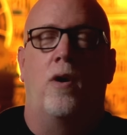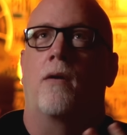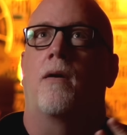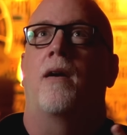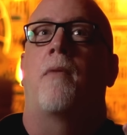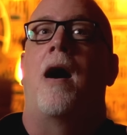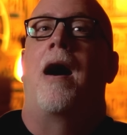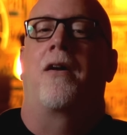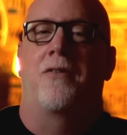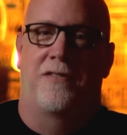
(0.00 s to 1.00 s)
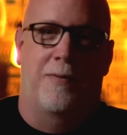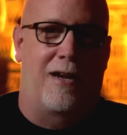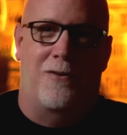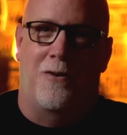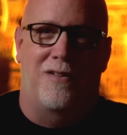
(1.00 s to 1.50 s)
We're honored to
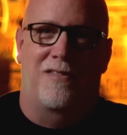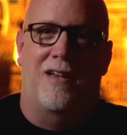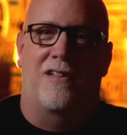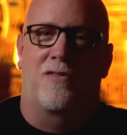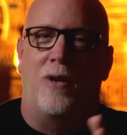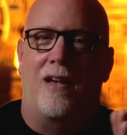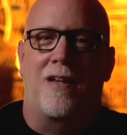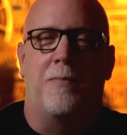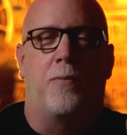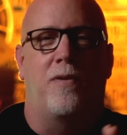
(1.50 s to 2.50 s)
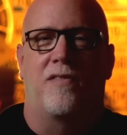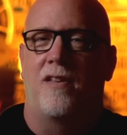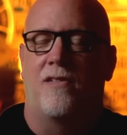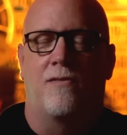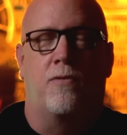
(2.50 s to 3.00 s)
make all these things. We come up with
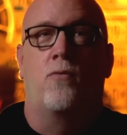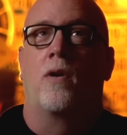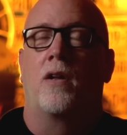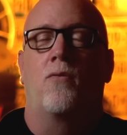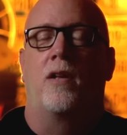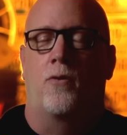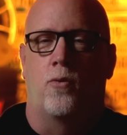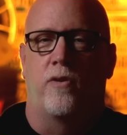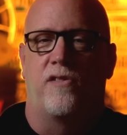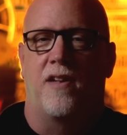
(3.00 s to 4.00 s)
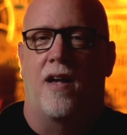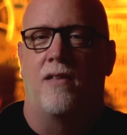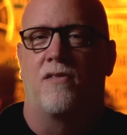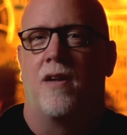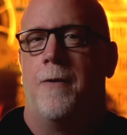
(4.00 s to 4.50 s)
these really, really cool
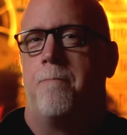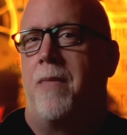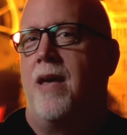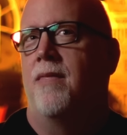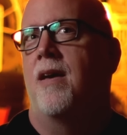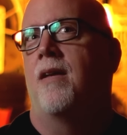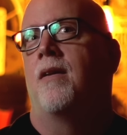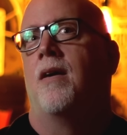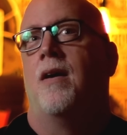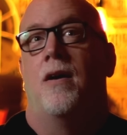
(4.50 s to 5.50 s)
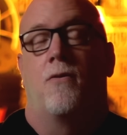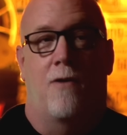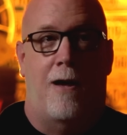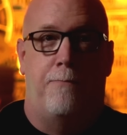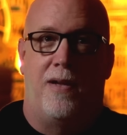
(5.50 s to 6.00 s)
designs. And then
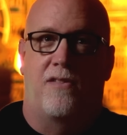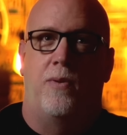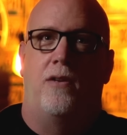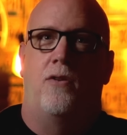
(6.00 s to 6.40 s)
Rob Pitts, we